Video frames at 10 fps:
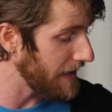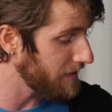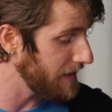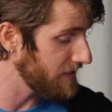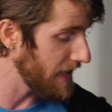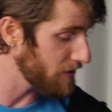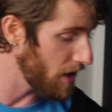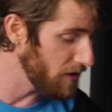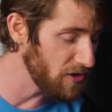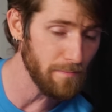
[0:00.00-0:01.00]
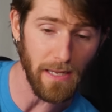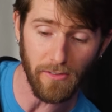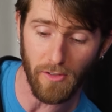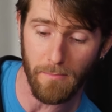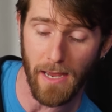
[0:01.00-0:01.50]
canceling technology
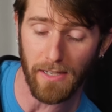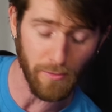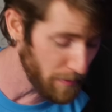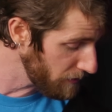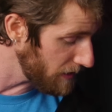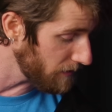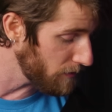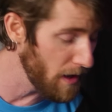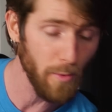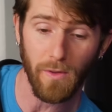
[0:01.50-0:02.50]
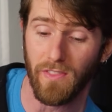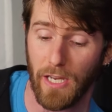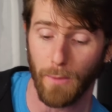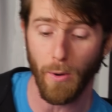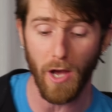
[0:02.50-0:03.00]
based on my experience with
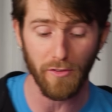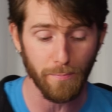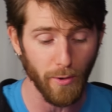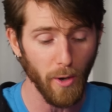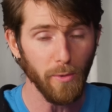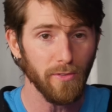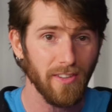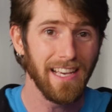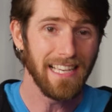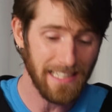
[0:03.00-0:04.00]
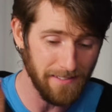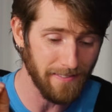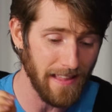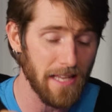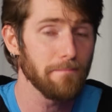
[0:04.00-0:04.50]
the AirPods Pros,
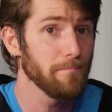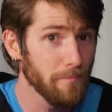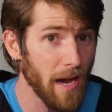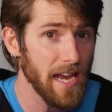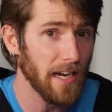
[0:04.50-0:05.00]
it's that my